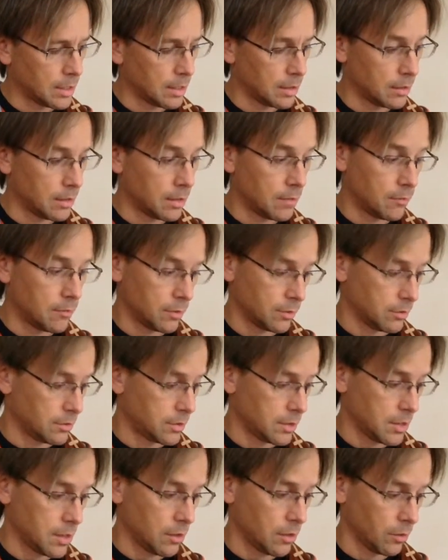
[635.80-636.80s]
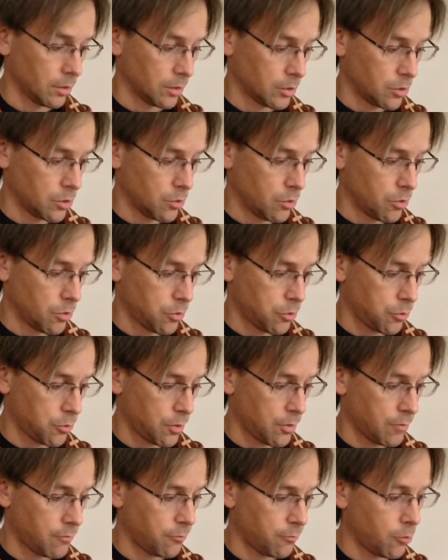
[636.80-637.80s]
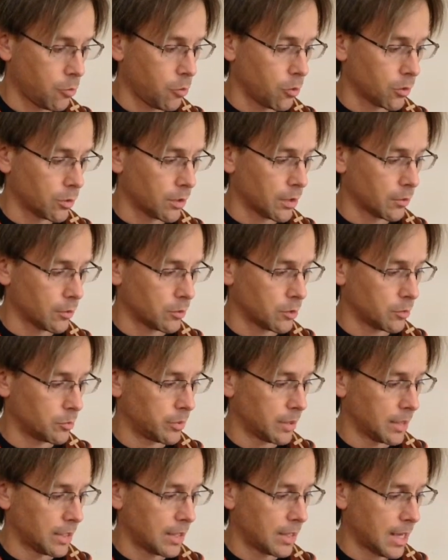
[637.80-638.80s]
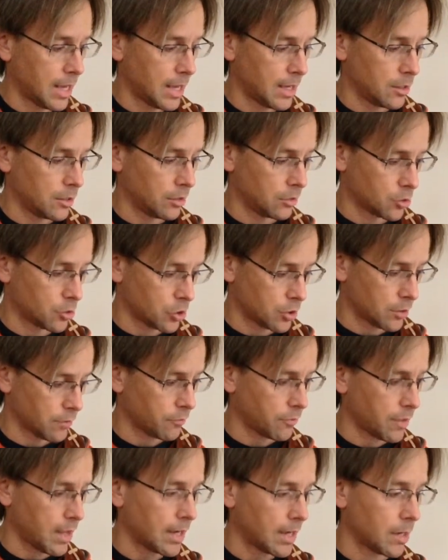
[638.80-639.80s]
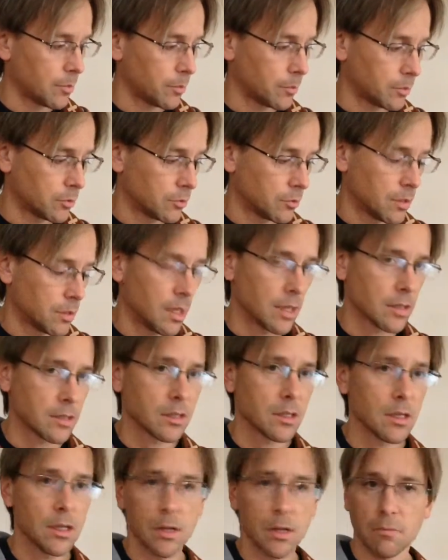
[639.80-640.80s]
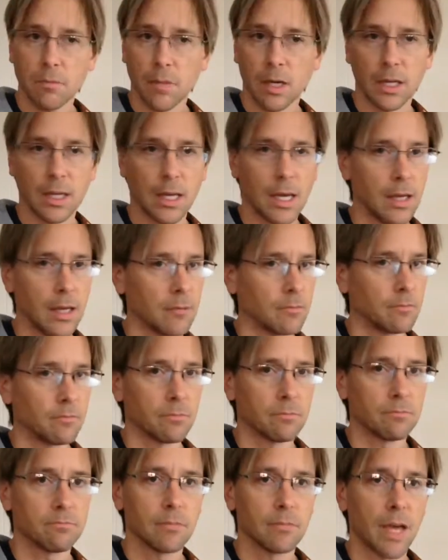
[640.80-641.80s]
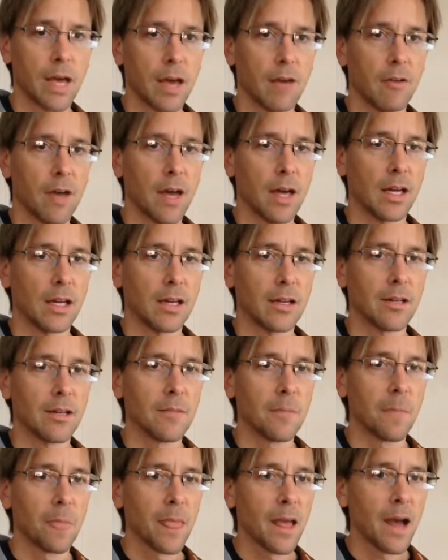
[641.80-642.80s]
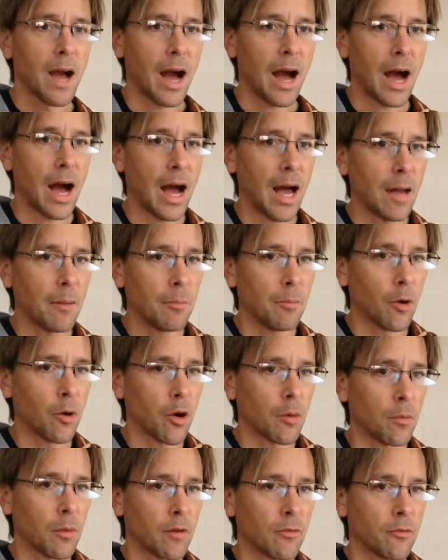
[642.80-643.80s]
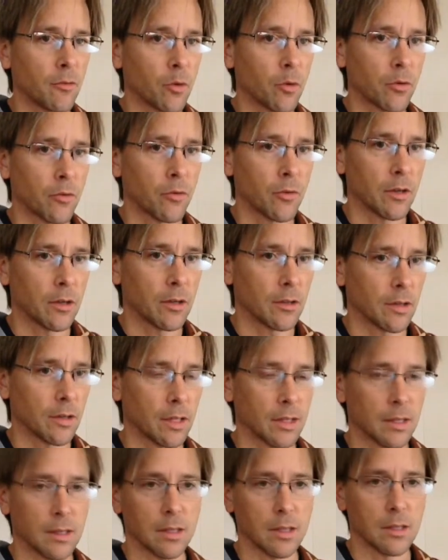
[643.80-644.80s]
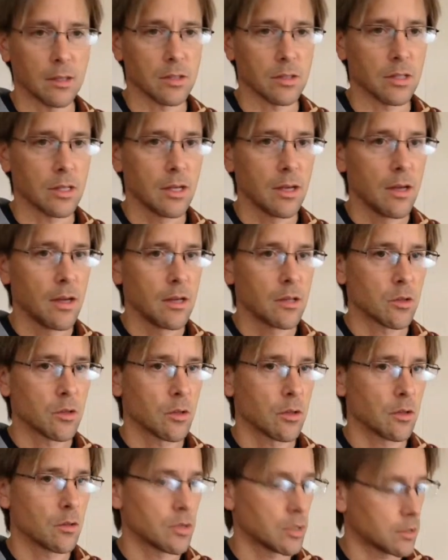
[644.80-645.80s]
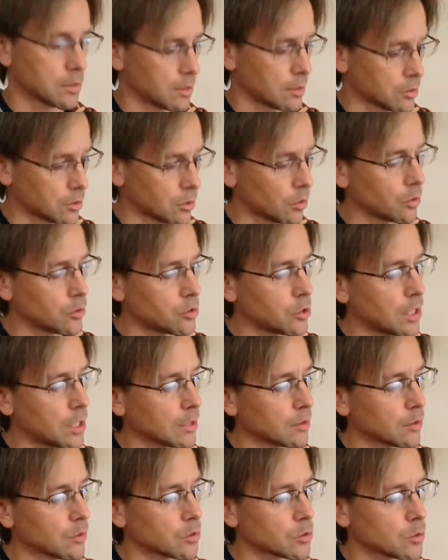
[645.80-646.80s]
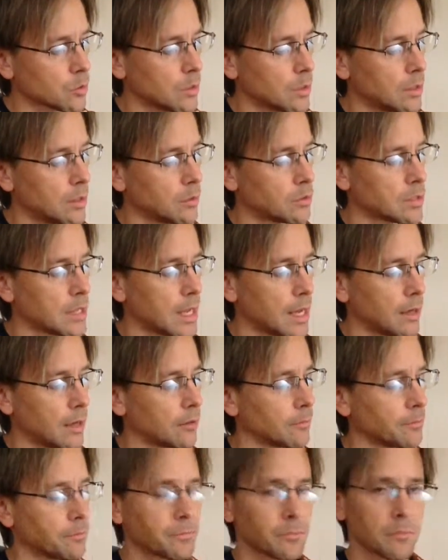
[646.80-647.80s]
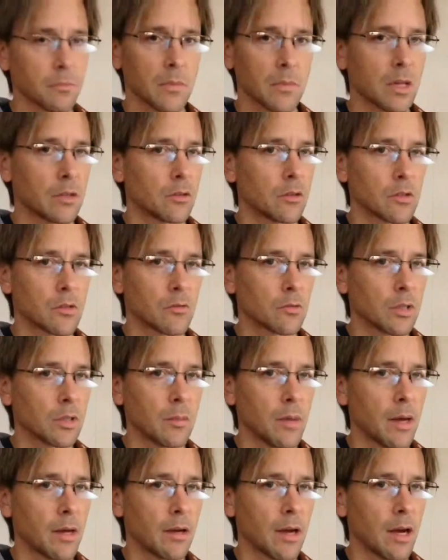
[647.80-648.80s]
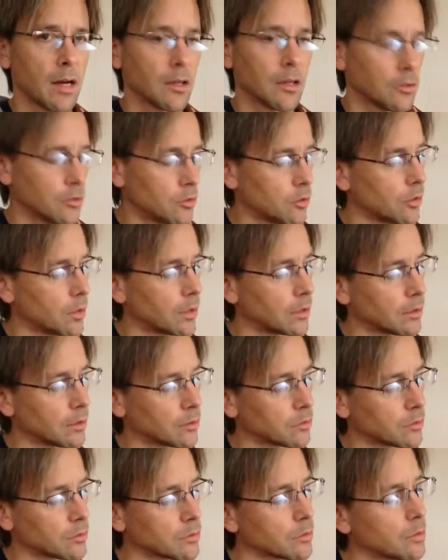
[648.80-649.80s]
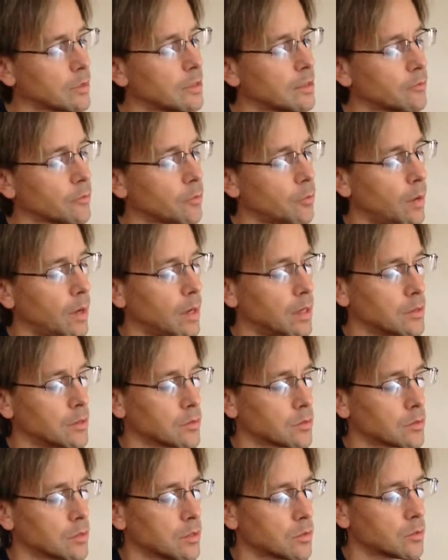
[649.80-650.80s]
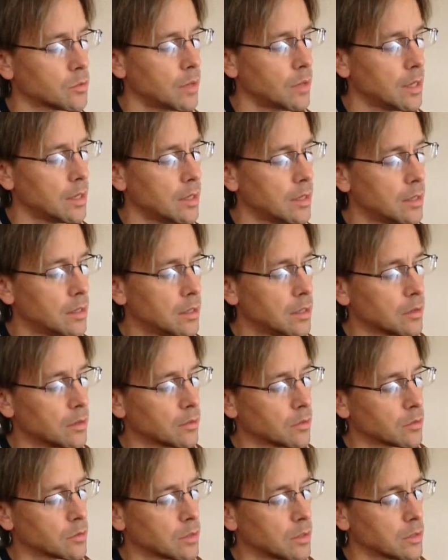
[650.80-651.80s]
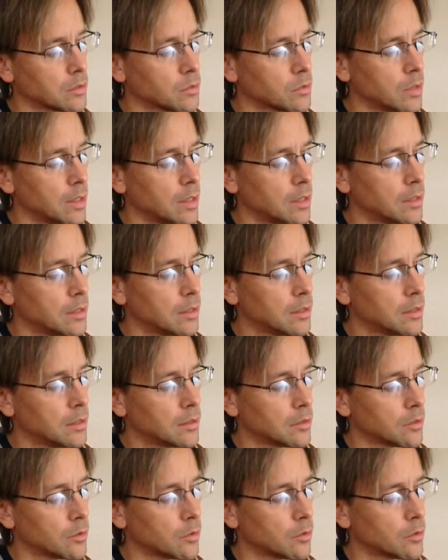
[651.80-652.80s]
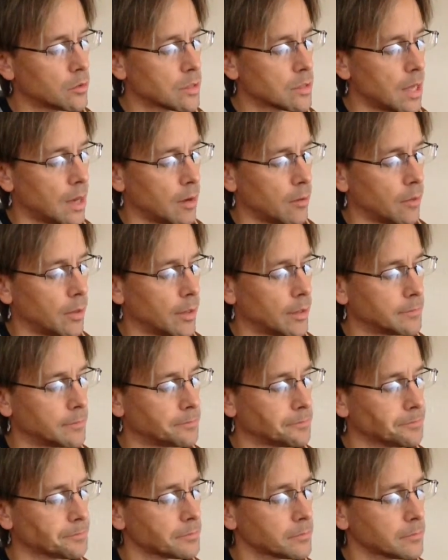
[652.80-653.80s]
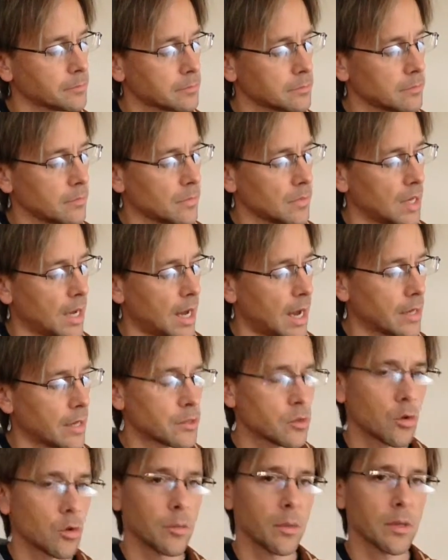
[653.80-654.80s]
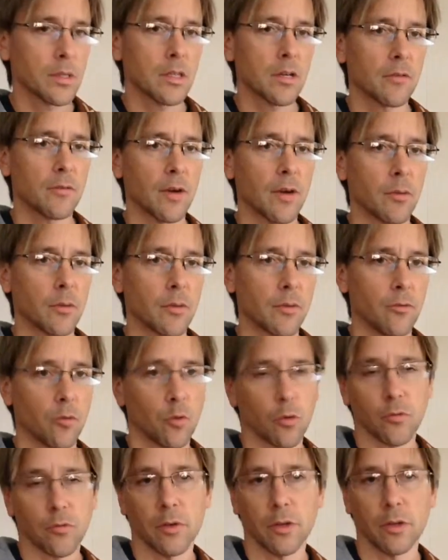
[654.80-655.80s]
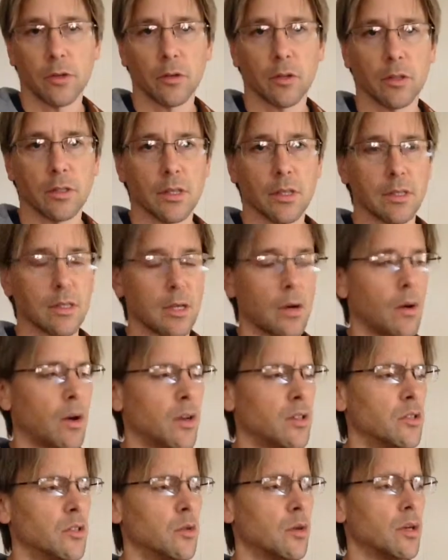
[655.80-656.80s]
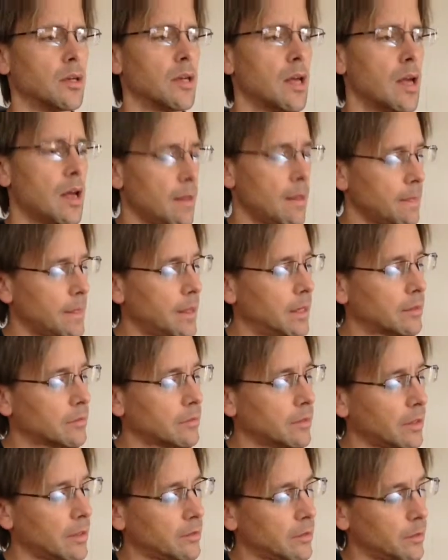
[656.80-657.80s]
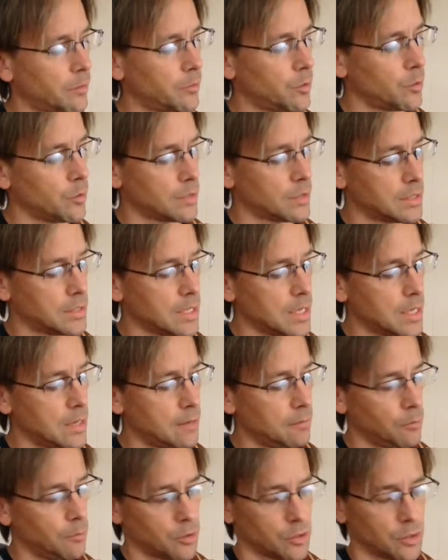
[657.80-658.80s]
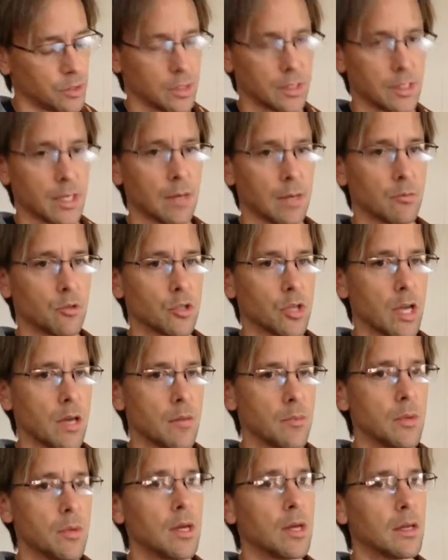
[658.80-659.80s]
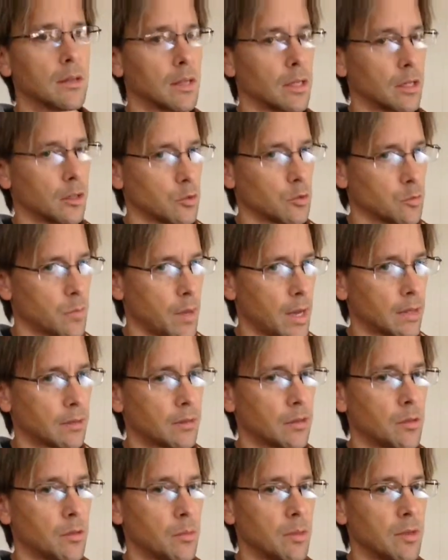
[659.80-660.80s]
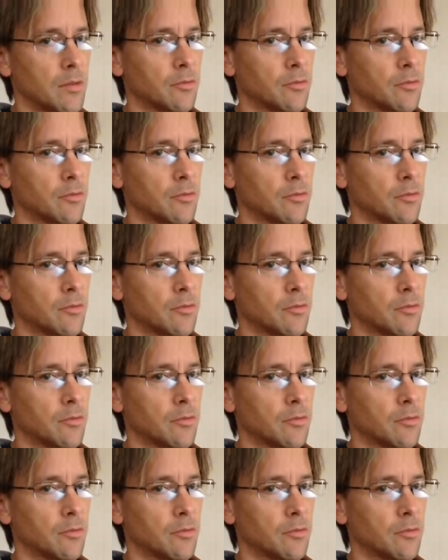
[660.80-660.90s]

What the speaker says: even still, a 2, 3, 4, like when you play an A, you can shift that up and do this. Again, have at it. I bar my 4th finger like this. So there's just, as long as you got those 3 notes down, it doesn't really matter how you do it. There's 3 different ways. There's this way, or there's that way. I score my stuff out with the 4th finger because that's how I do it. Then it slides up to a C, which is the same shape, and it goes back to the B